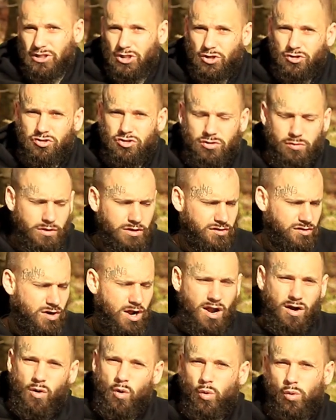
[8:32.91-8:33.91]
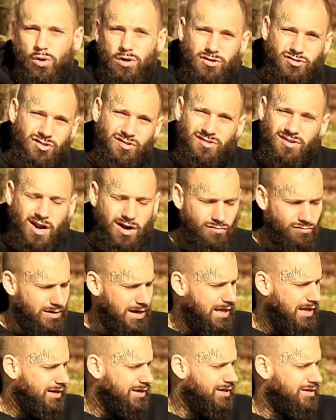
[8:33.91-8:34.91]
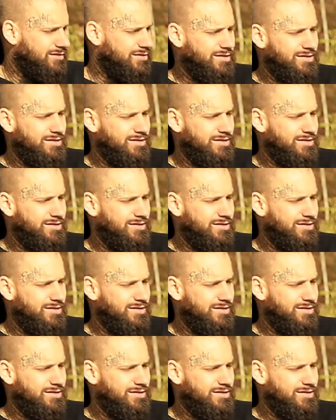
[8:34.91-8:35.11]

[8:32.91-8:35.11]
look to it. It's not orange, it's not red, it's